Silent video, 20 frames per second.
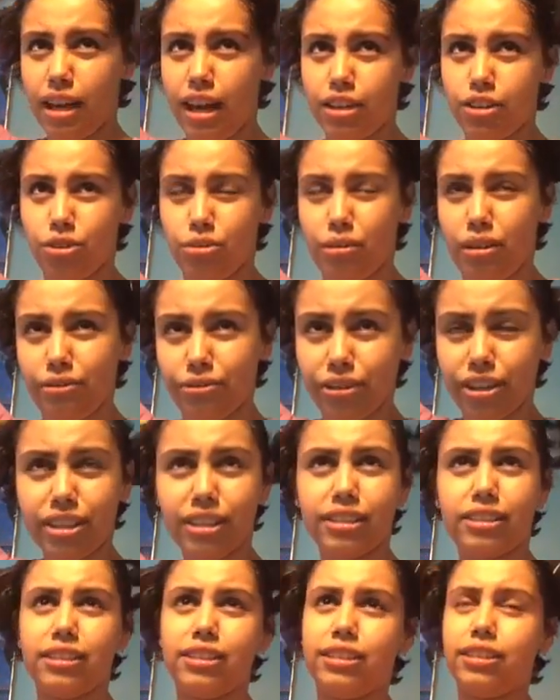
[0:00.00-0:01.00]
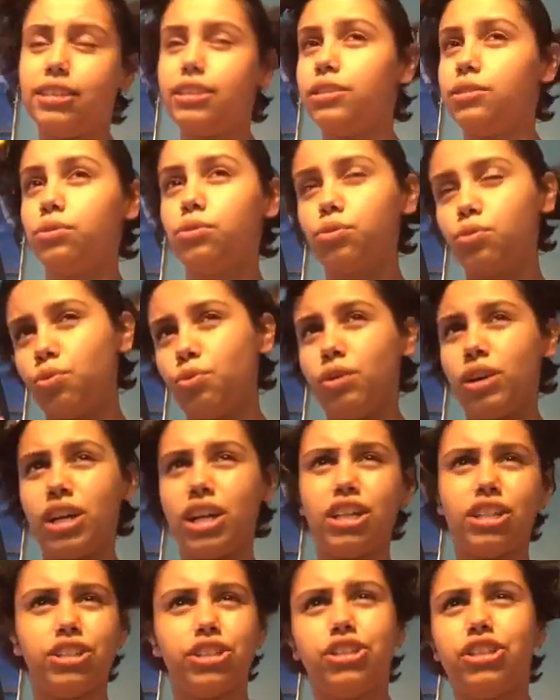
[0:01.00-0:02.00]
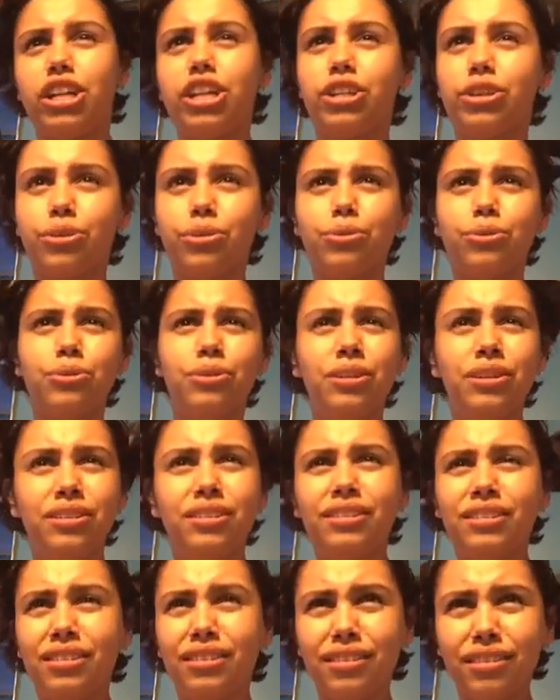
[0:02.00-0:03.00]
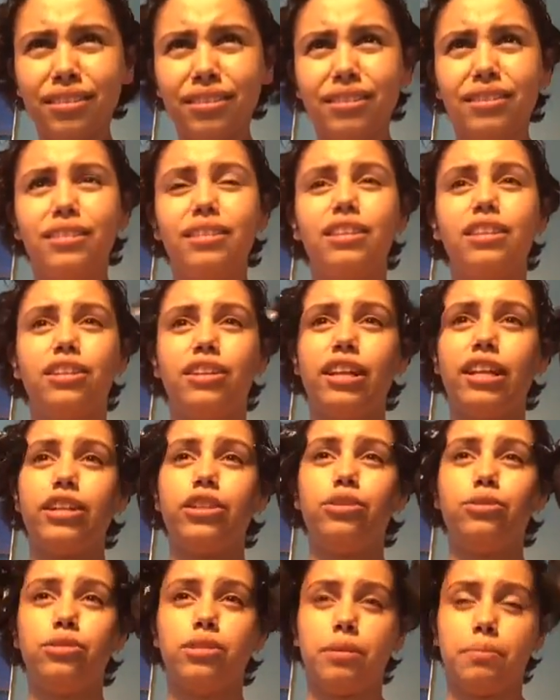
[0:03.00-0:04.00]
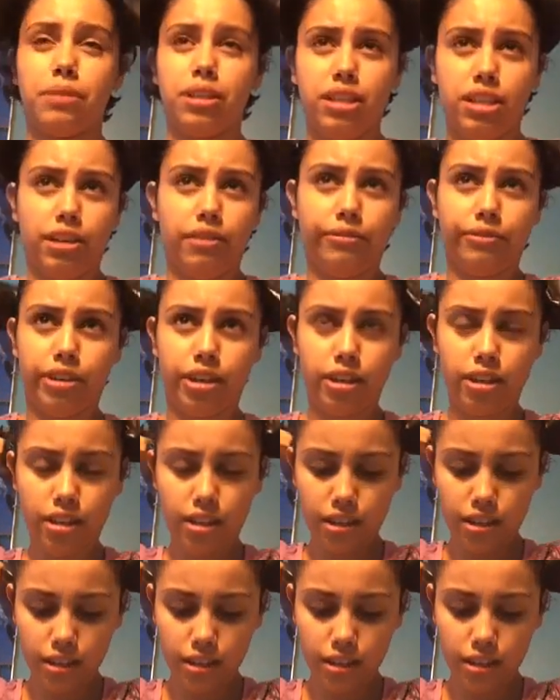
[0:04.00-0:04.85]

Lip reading: I told my friends, what color should I do? They're like, do something different.